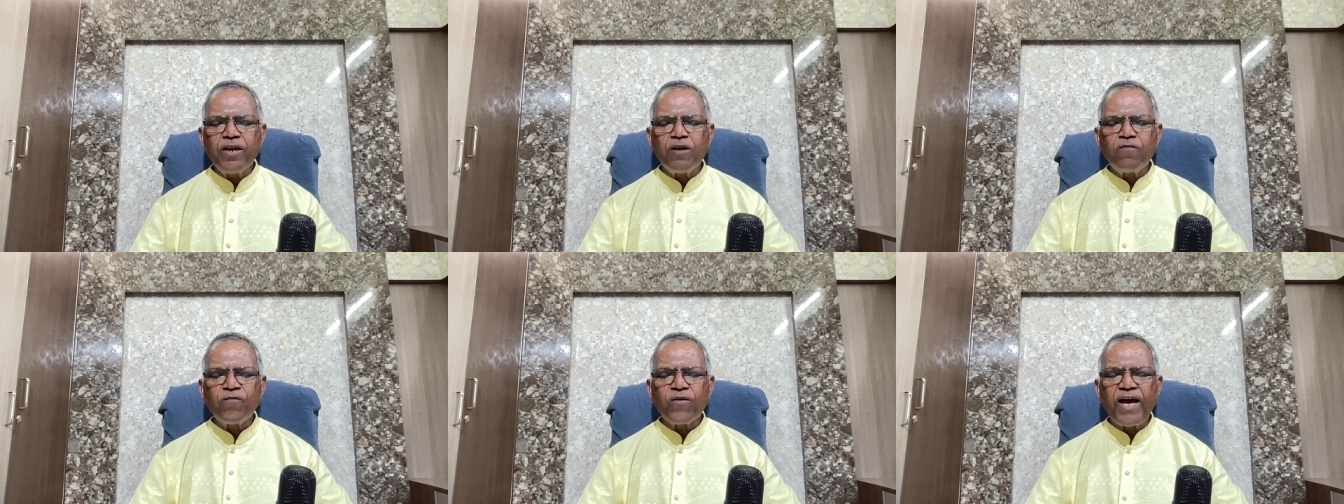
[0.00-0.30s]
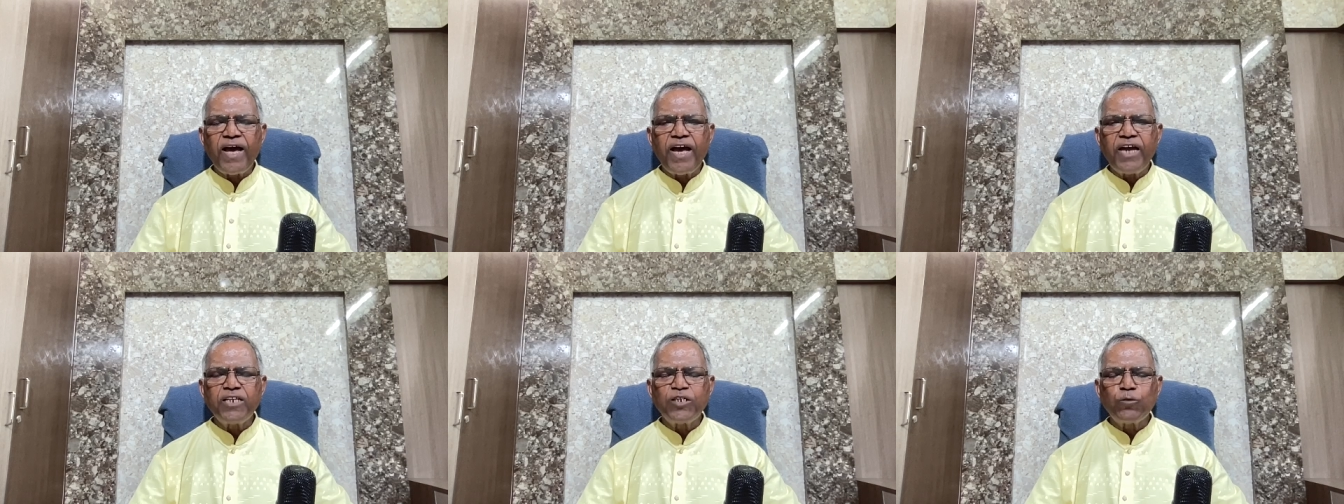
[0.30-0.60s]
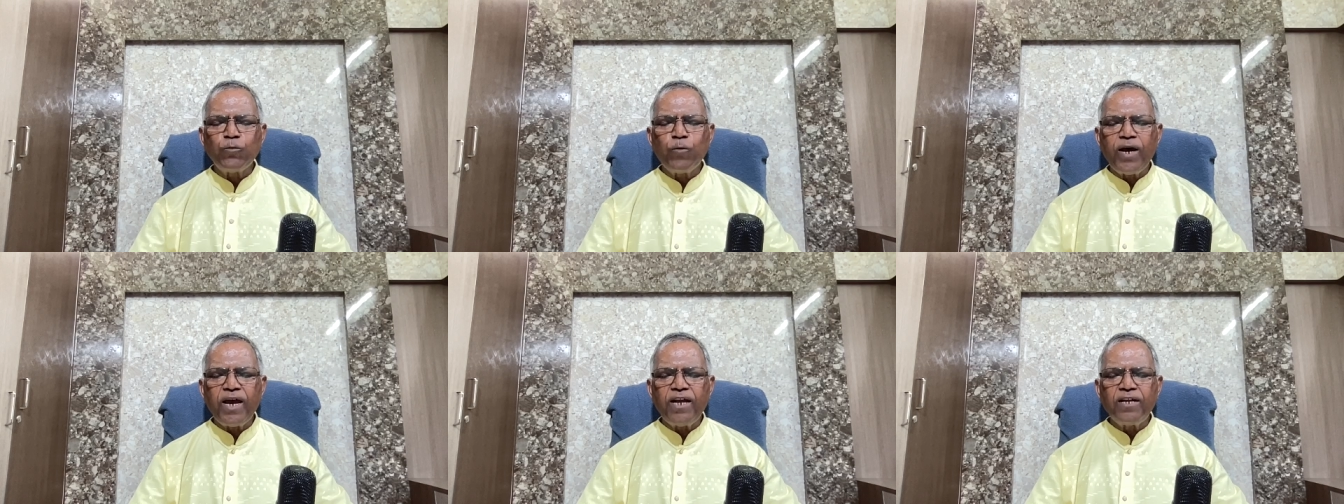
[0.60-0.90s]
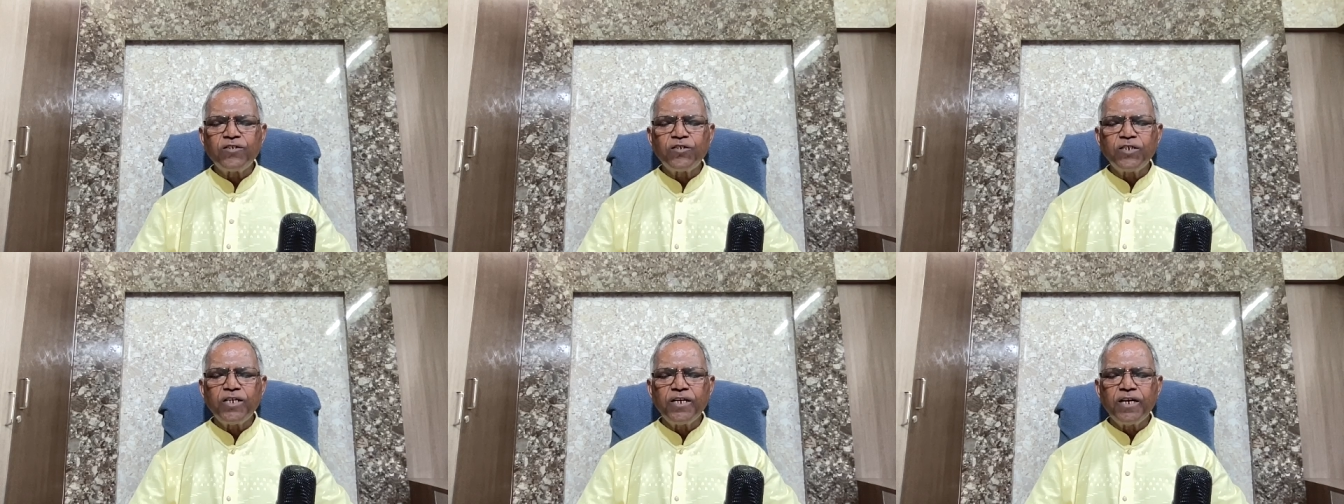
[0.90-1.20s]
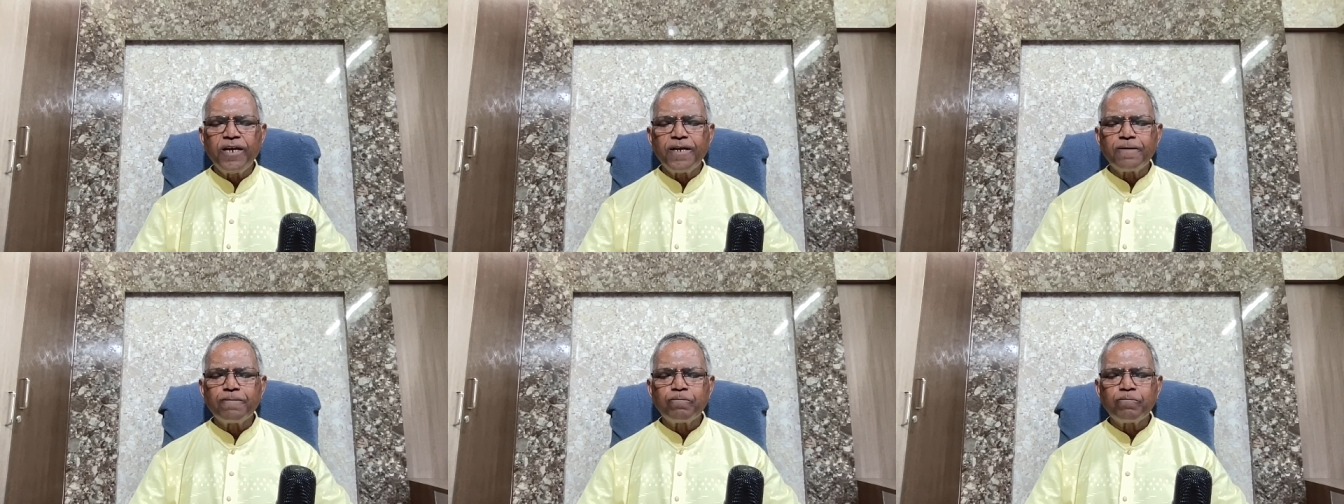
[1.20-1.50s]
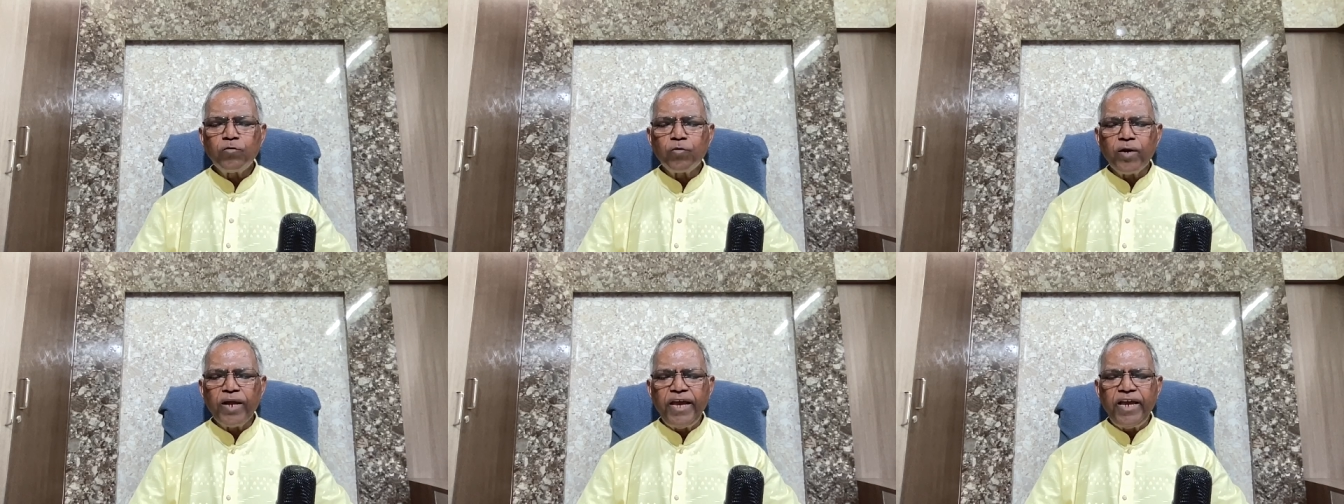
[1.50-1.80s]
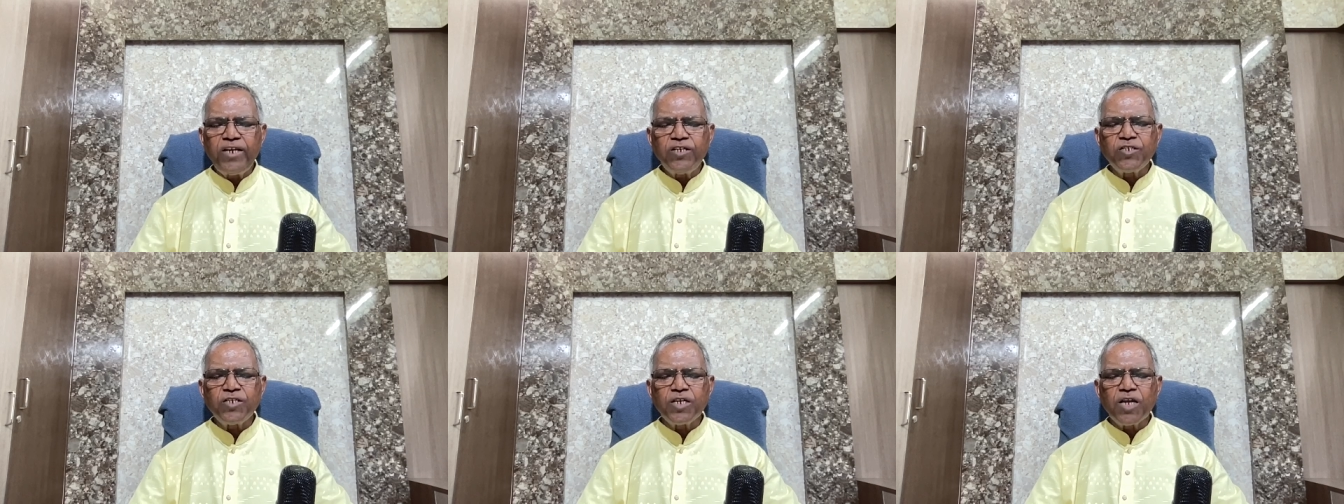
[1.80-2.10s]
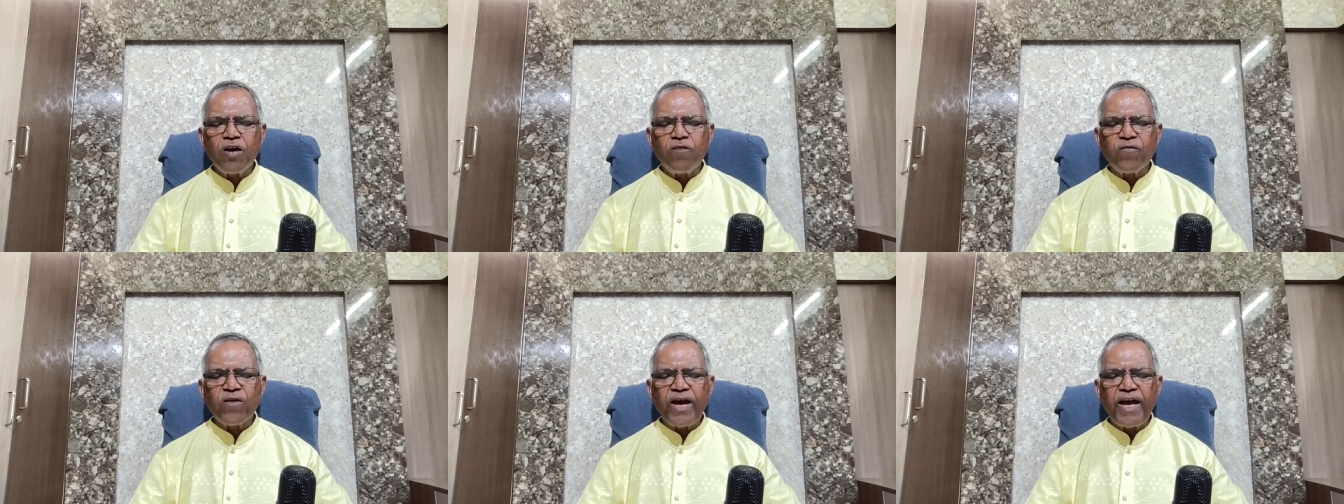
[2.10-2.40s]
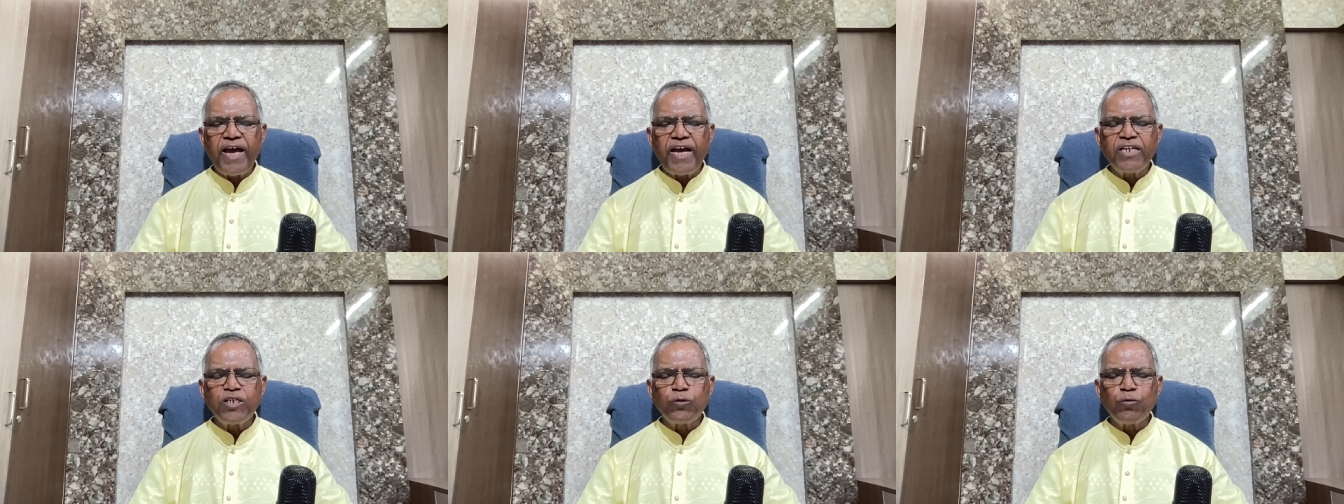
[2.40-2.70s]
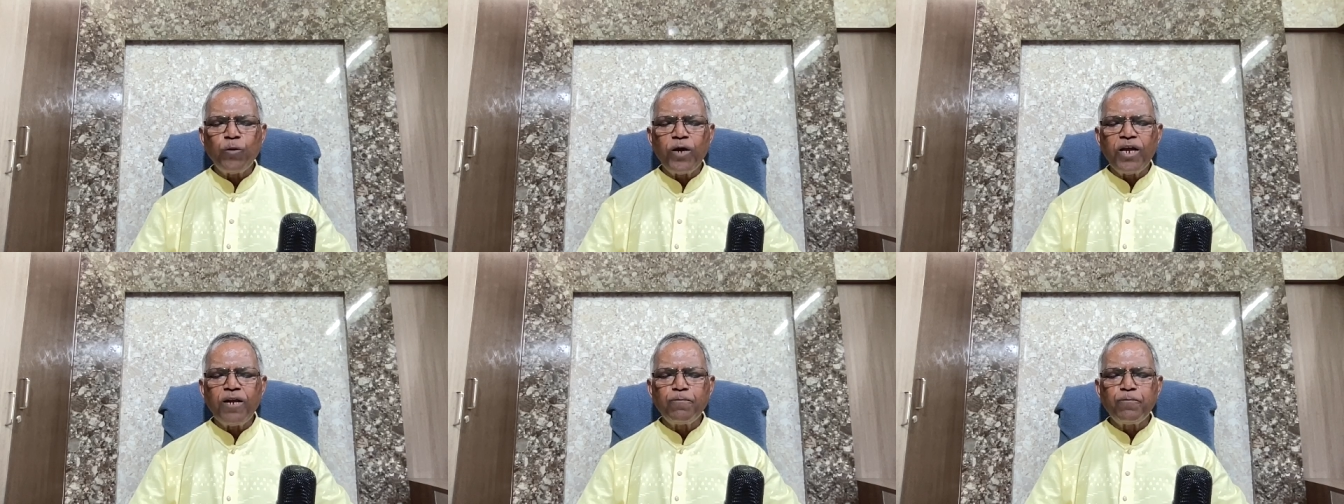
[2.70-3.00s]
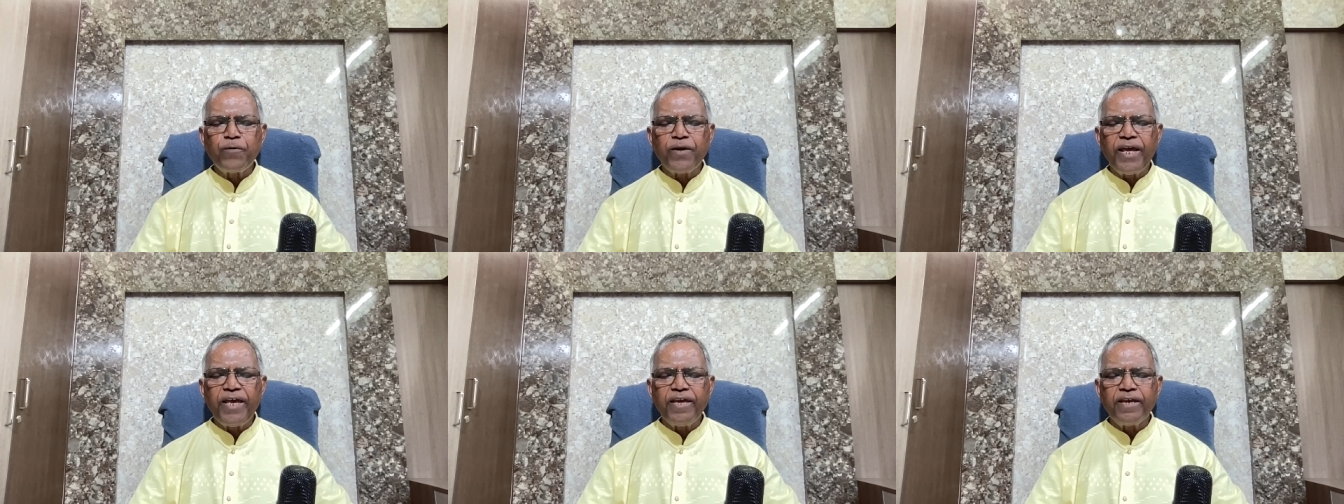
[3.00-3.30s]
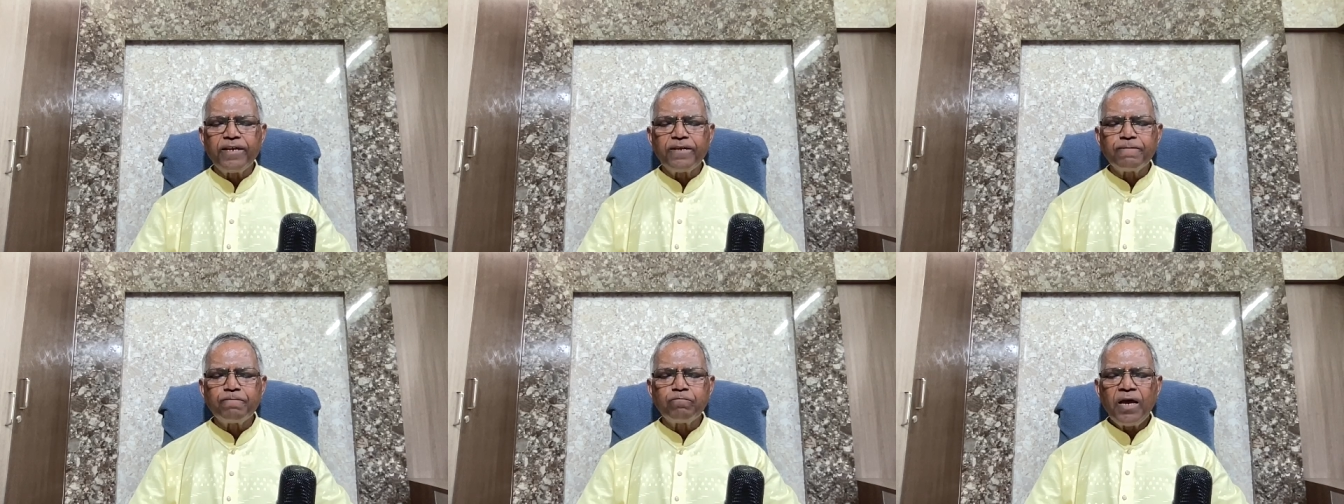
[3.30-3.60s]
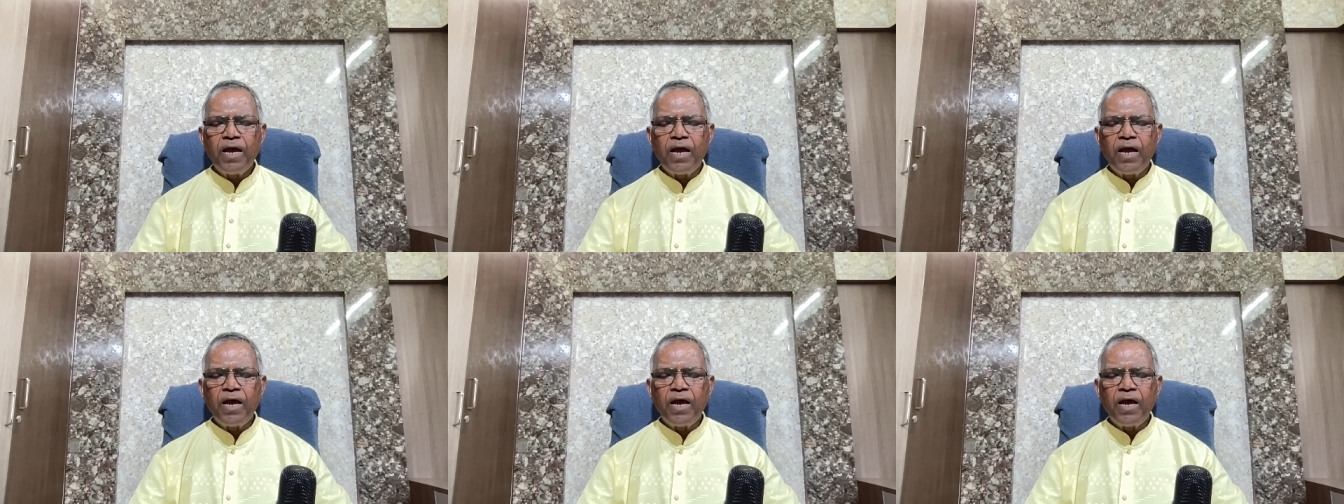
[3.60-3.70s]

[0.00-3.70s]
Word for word: of hands while singing, raising of hands while praying,